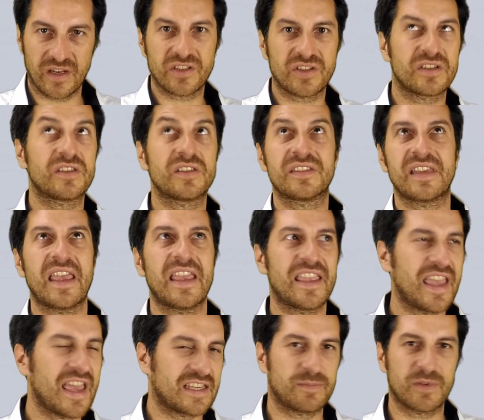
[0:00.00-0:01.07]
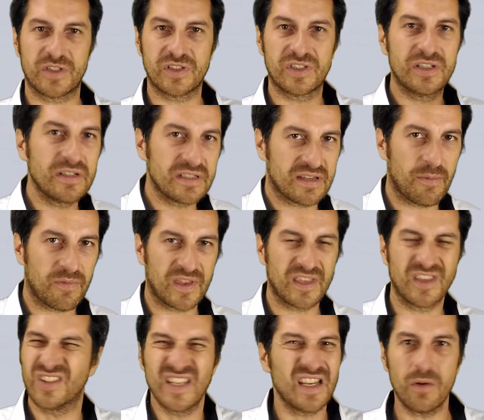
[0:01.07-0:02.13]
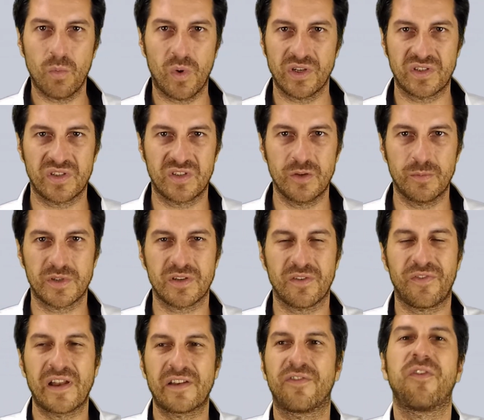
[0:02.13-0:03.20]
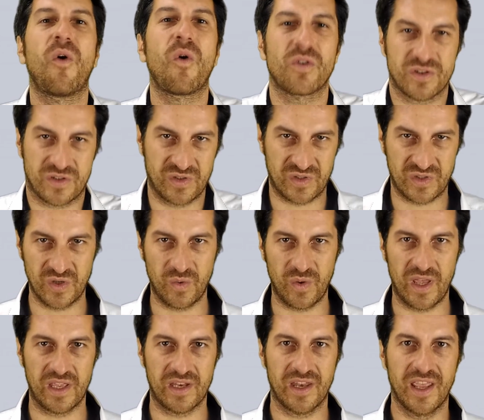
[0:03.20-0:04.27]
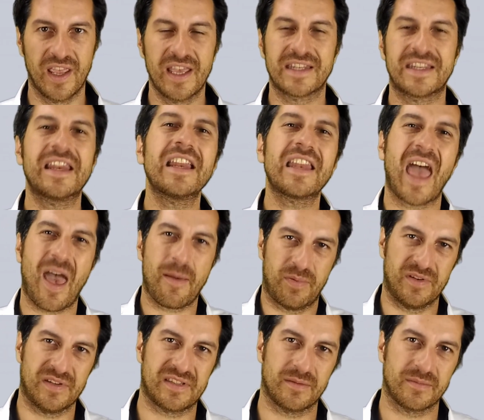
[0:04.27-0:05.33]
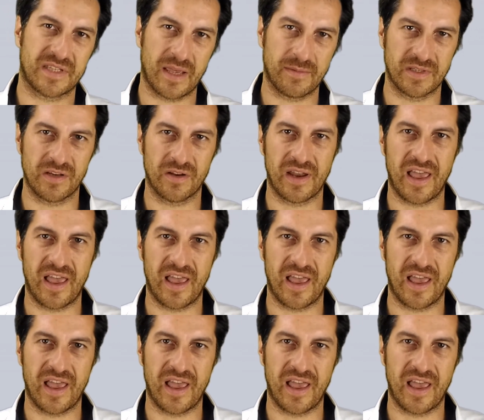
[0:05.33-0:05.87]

not just to say yes, but to do something you didn't want to do, but you felt forced to do it? Did it happen sometime in your